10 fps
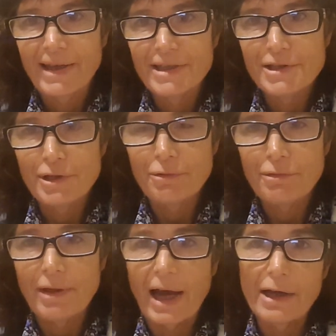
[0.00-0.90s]
So
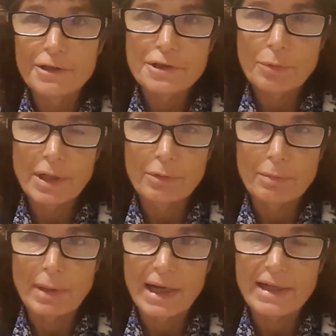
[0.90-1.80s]
I also want to
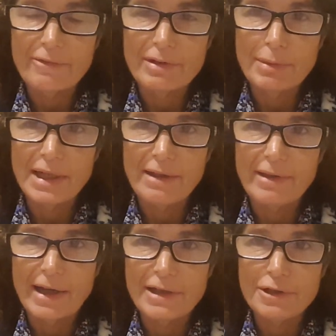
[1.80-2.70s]
remind everybody
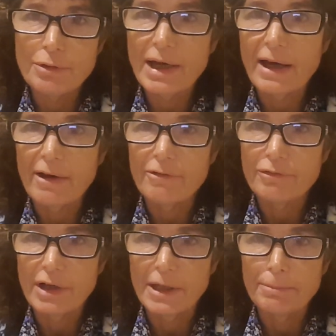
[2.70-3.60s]
that I do have
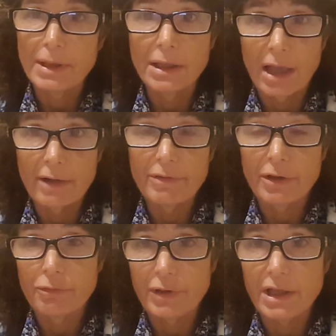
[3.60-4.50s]
a lot of other
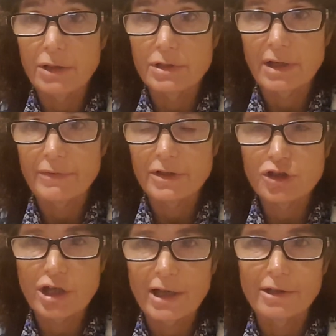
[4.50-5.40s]
videos on this
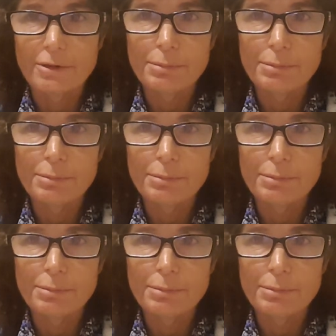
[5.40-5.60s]
channel.